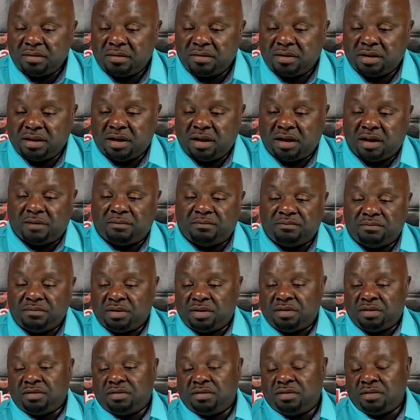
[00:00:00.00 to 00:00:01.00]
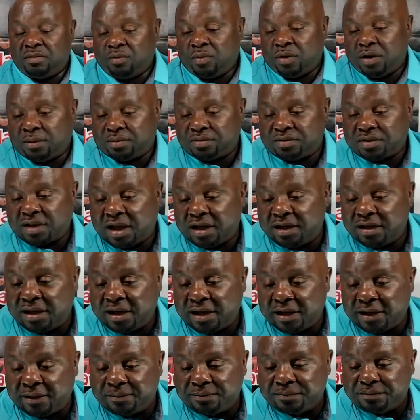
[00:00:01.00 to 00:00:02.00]
the uh, the, the website
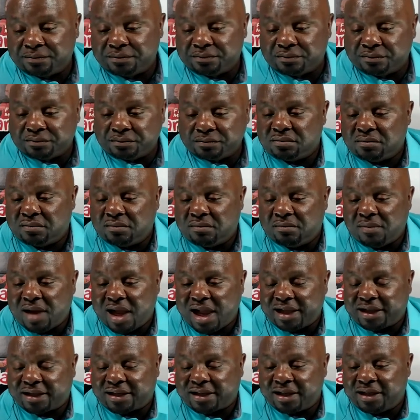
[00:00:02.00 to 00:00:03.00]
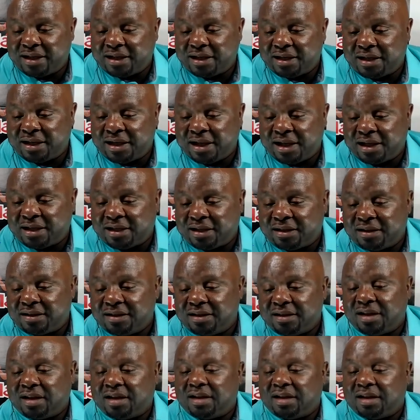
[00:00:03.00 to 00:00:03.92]
name. Mike in Atlanta.